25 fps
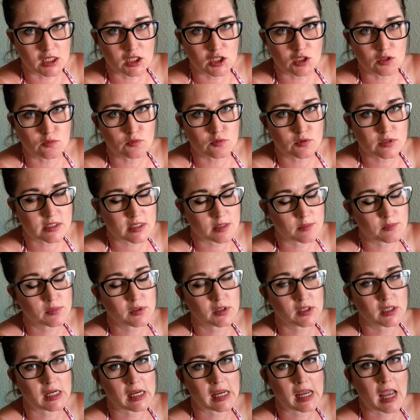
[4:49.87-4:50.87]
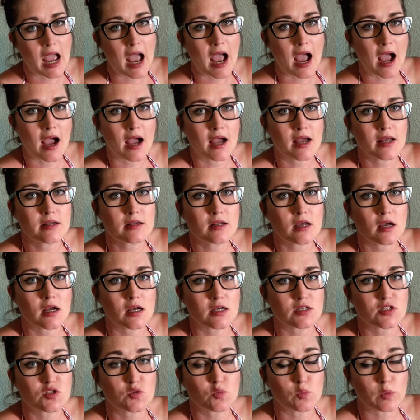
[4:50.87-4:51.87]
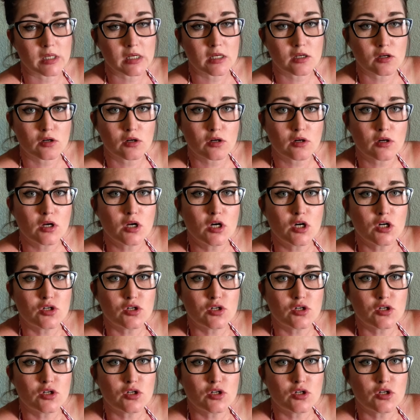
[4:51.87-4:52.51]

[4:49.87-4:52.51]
You simply add a sweetener